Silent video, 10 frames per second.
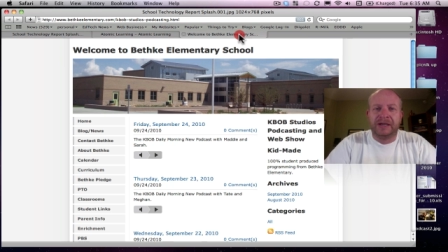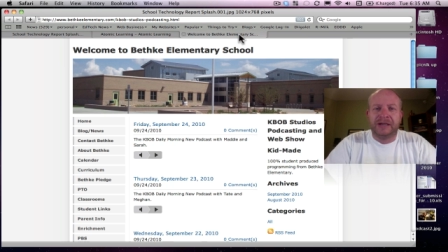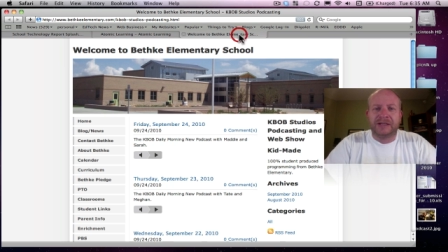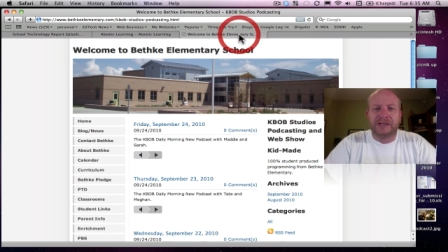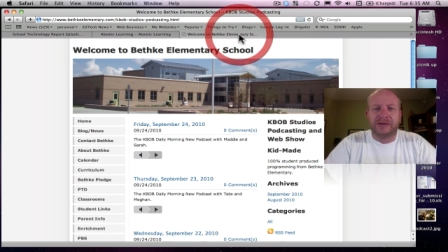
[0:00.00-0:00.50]

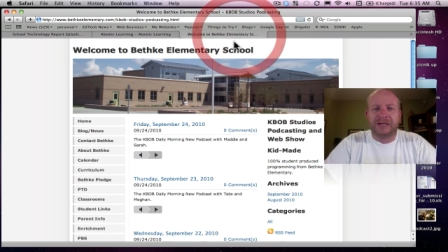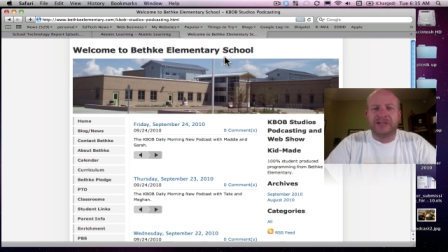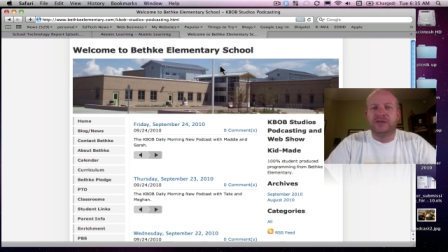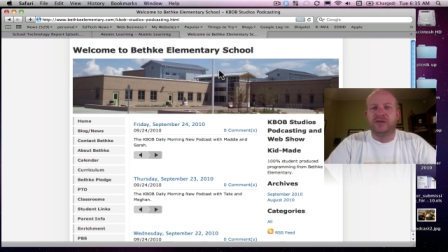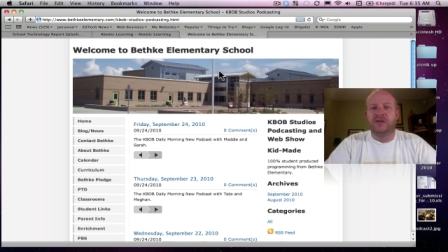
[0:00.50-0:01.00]
So, as
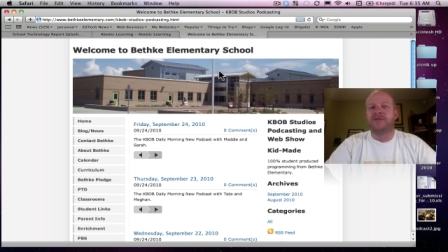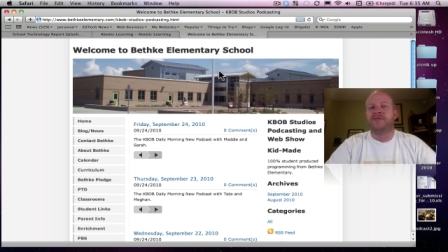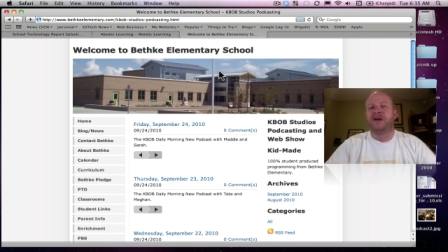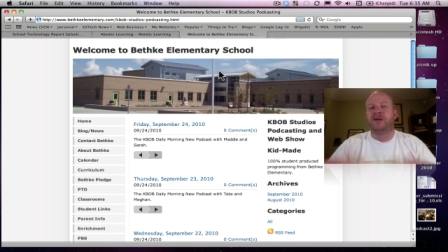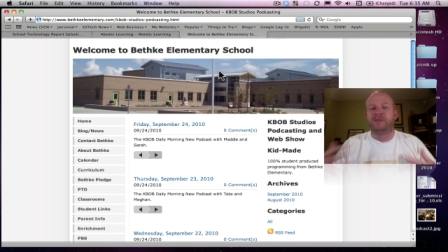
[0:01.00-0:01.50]
you know from
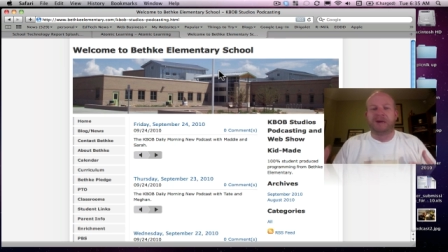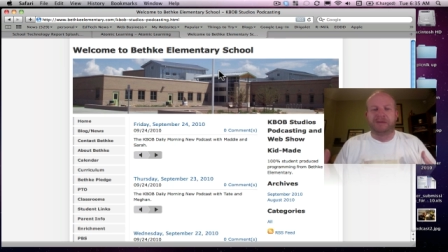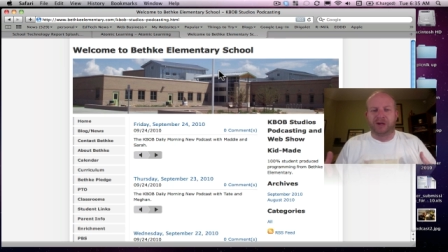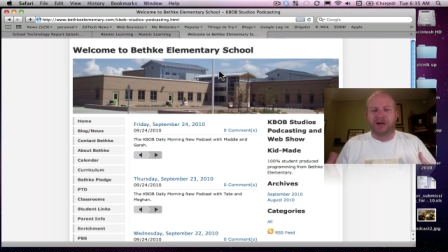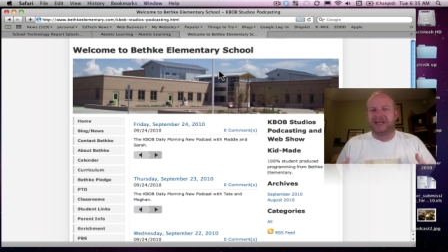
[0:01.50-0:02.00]
following my
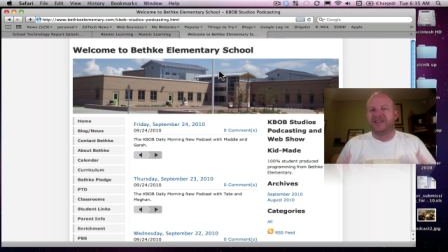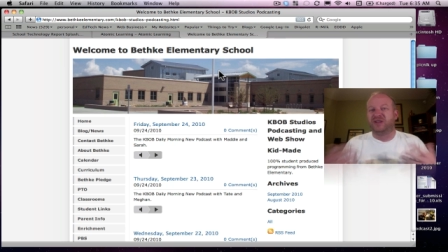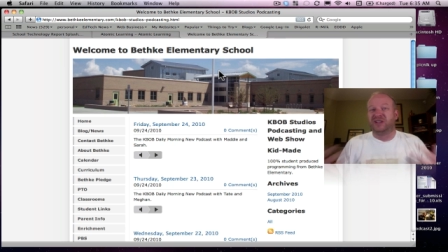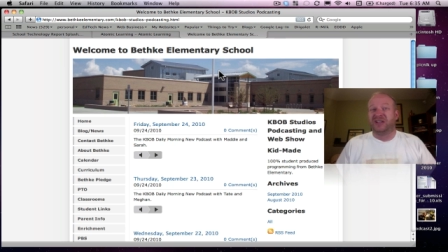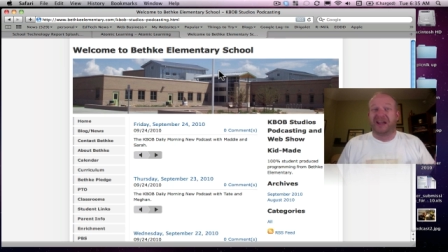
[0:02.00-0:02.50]
blog, I do a
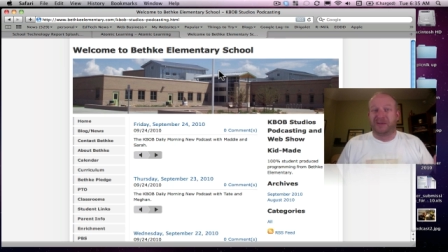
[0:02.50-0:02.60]
lot of